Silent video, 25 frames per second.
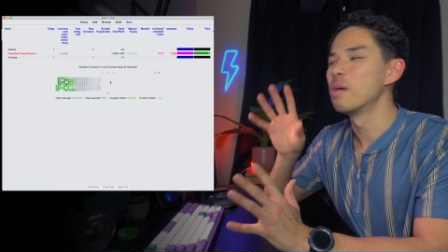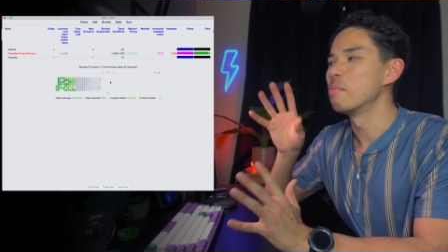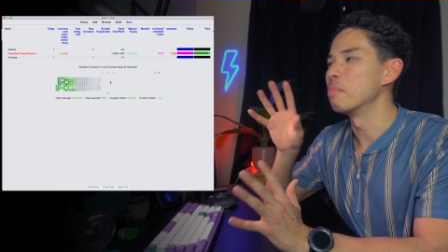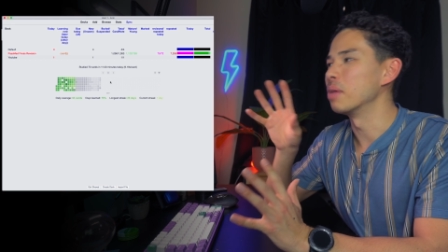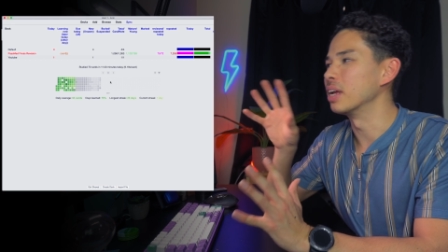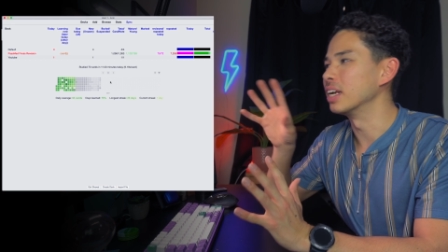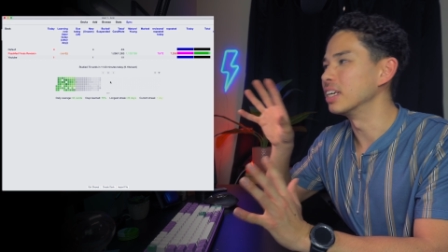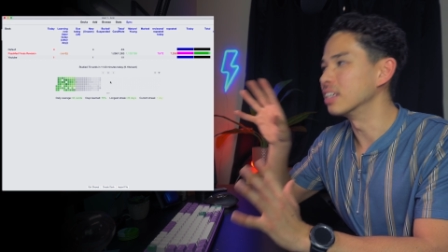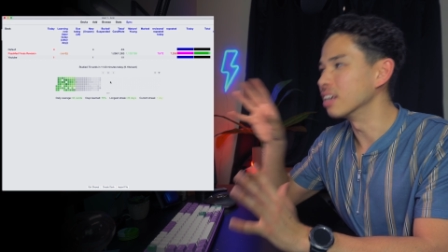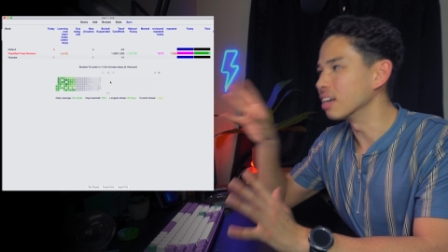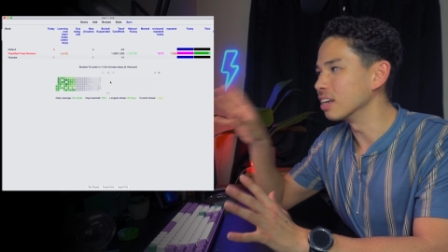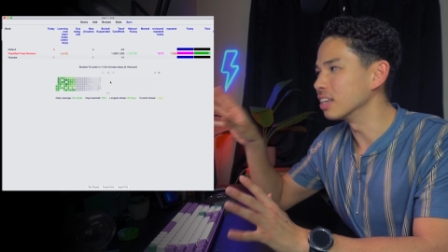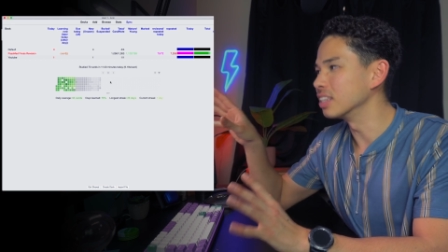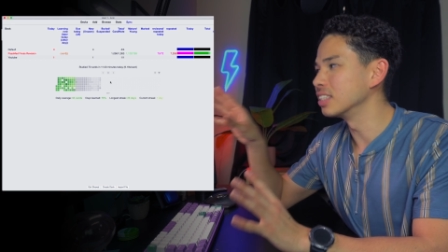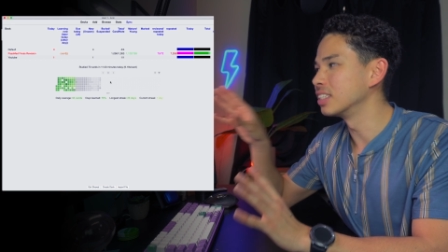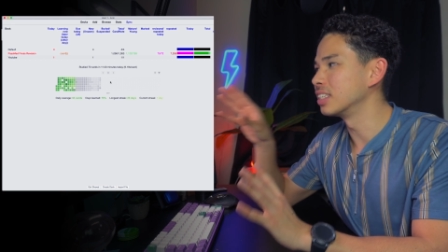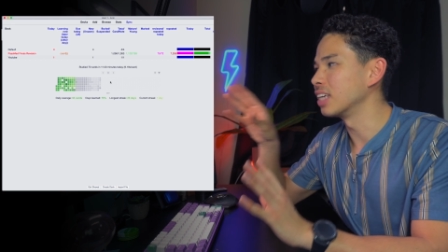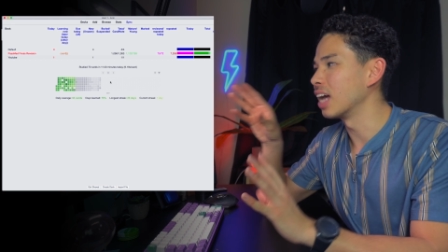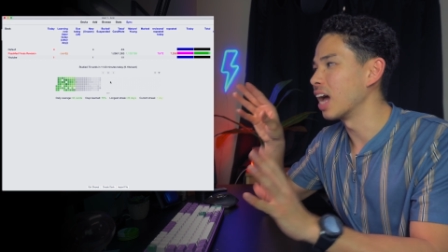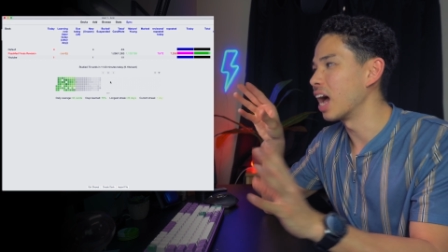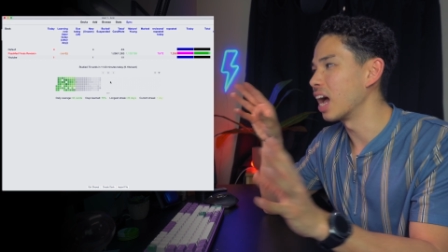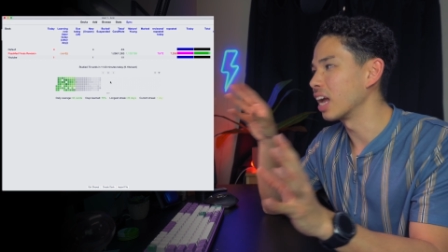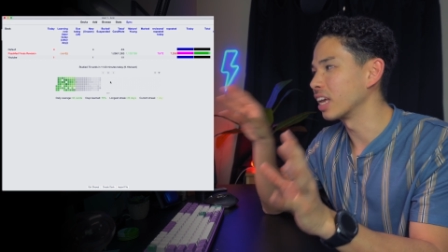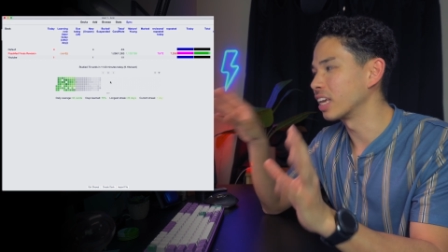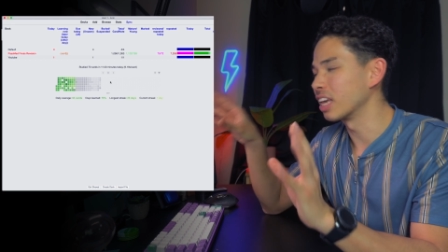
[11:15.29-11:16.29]
but it does
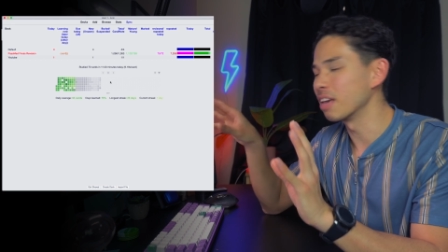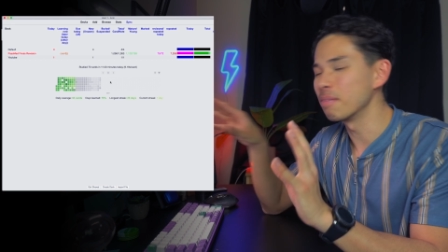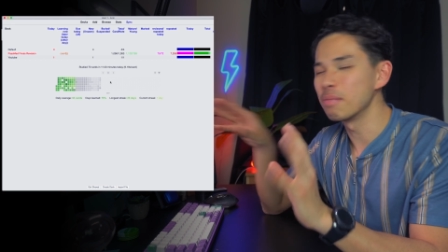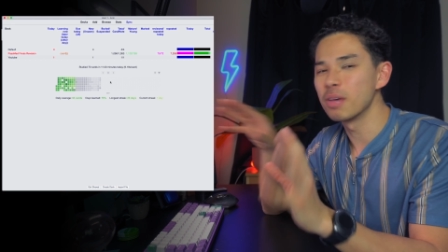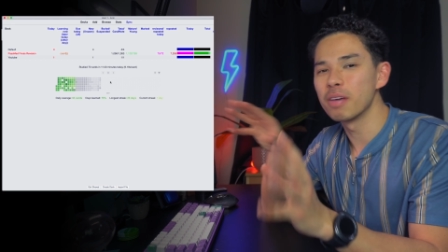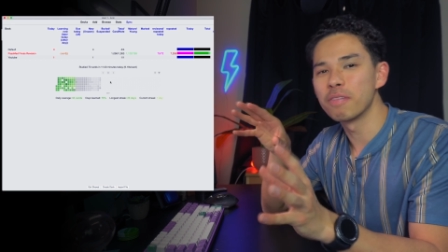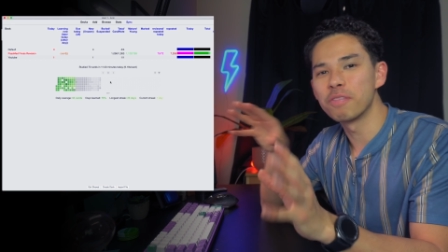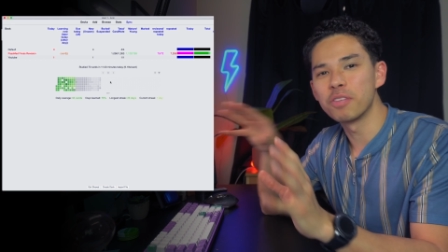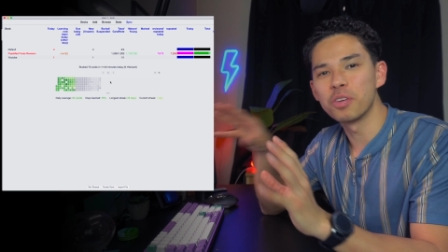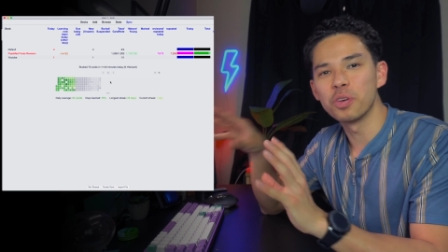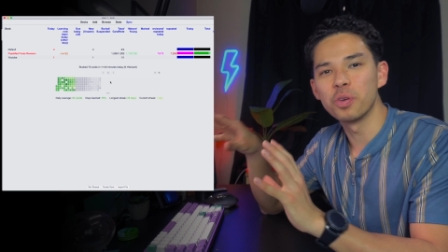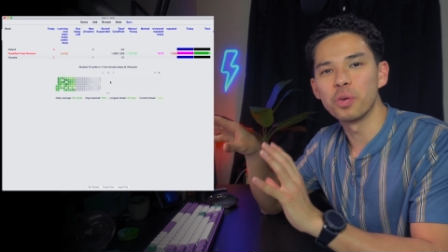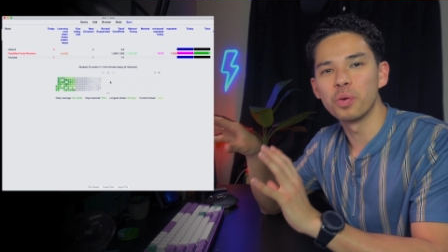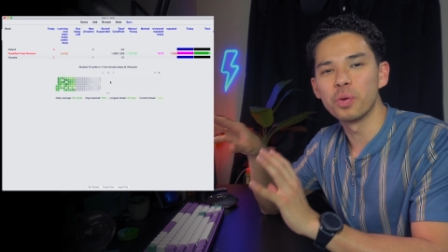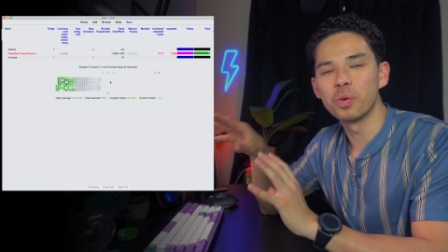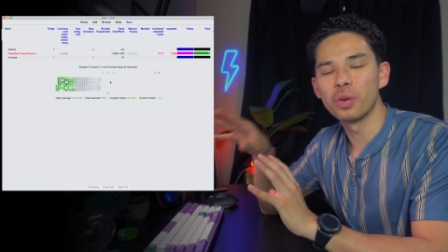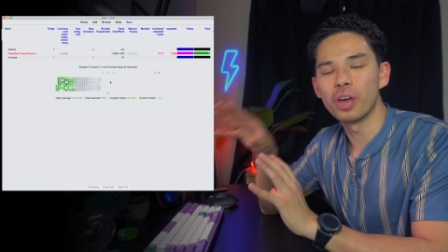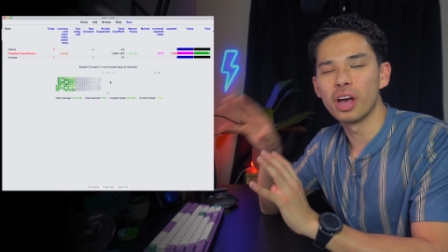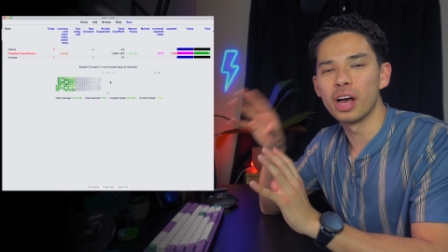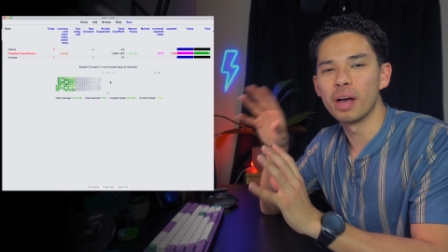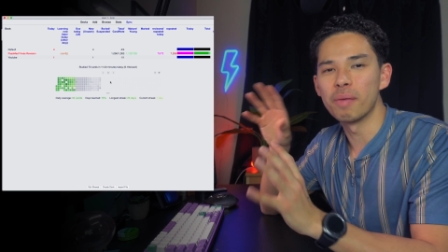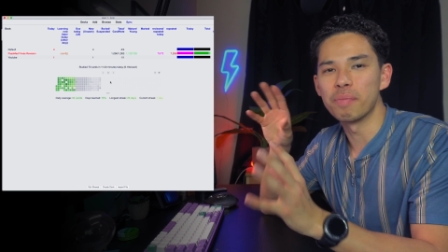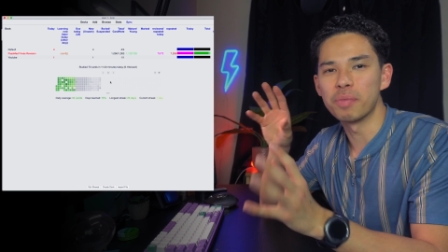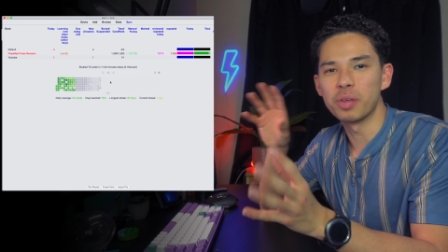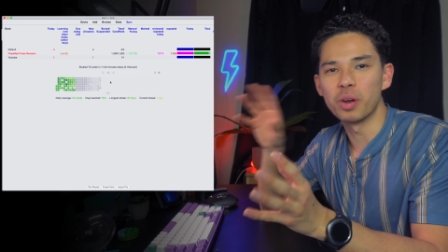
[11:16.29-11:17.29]
give me a
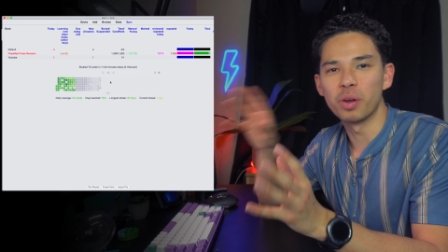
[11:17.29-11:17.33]
few um,